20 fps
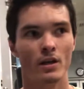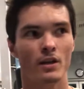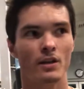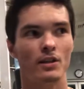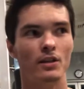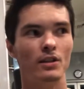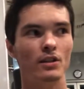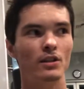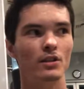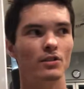
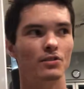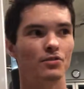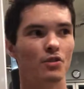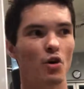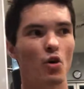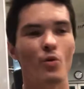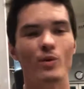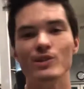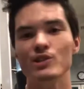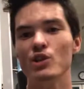he is
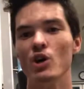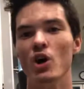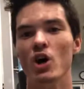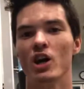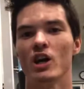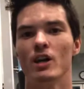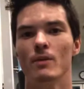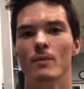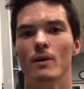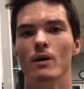always
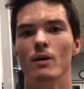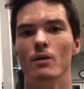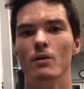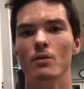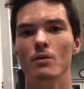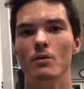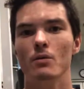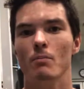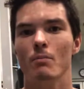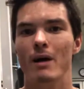talking about
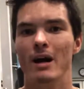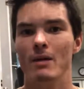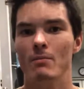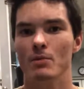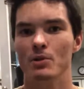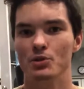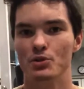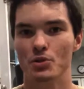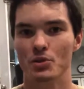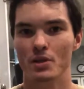
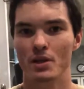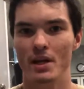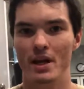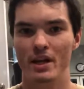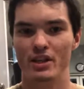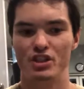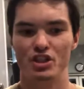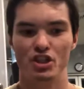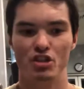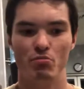mind-muscle
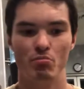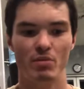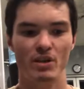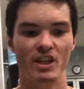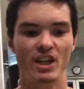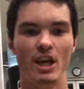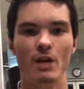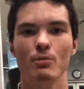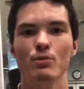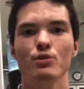connection, being
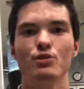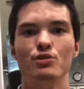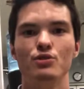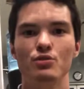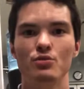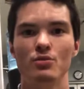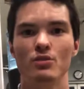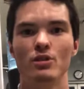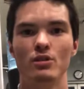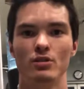able to
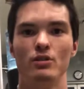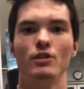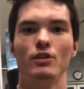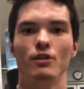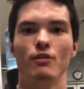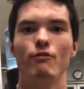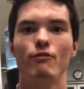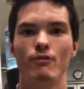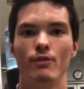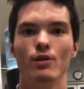literally
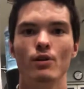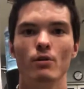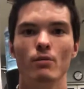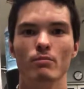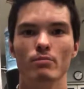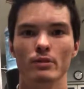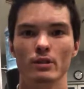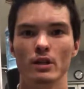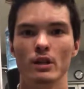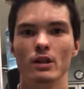feel
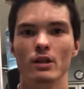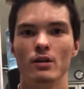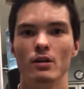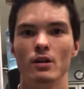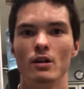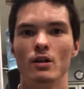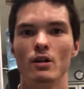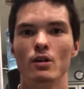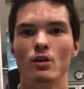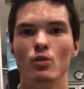blood
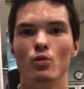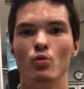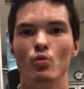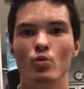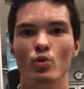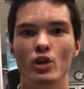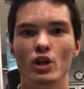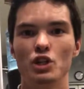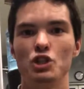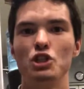
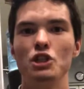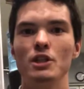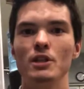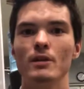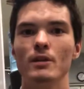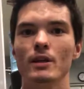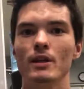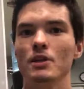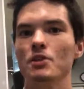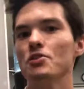
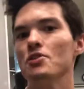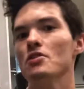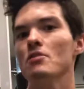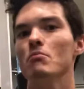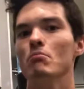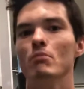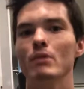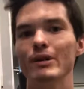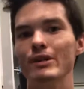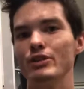rushing into the
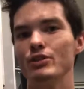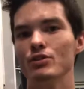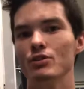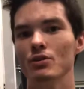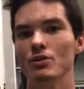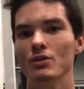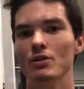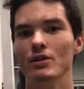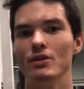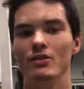
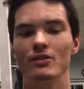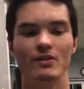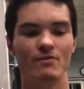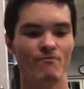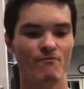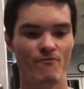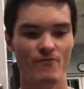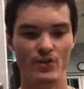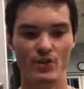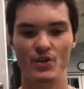muscle and
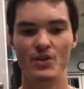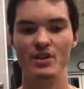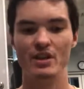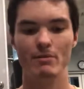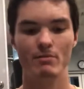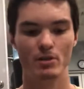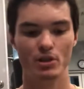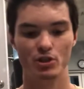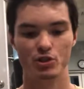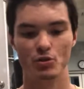feeling that
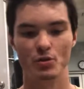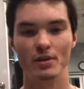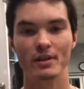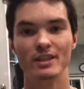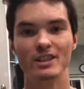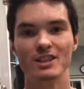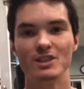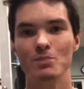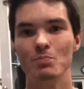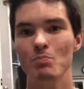muscle
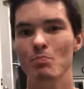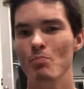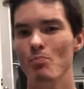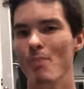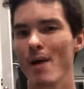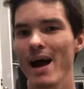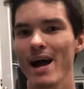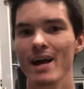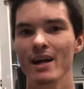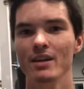
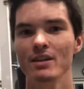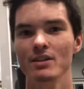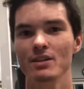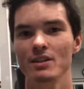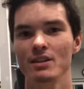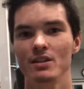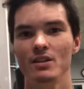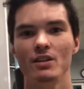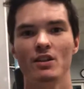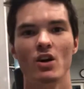expanding.
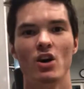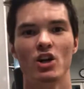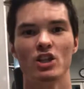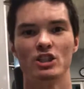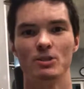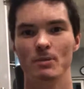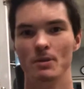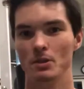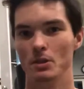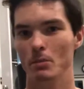He talks
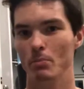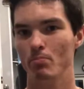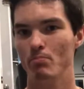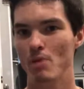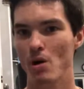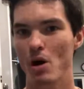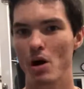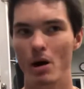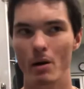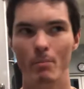about the
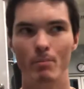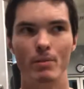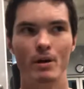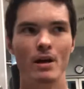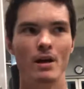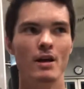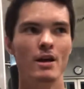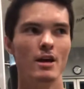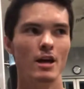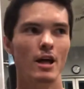pump
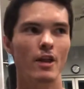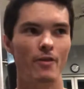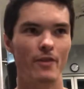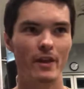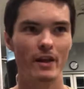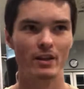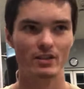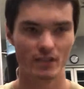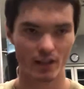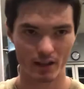and
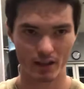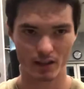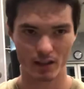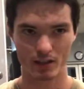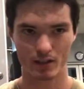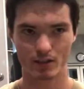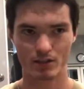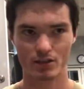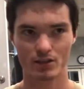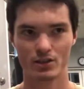things like
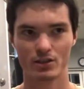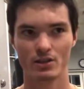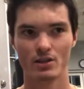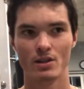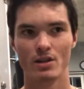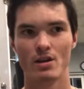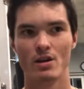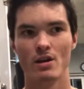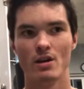this.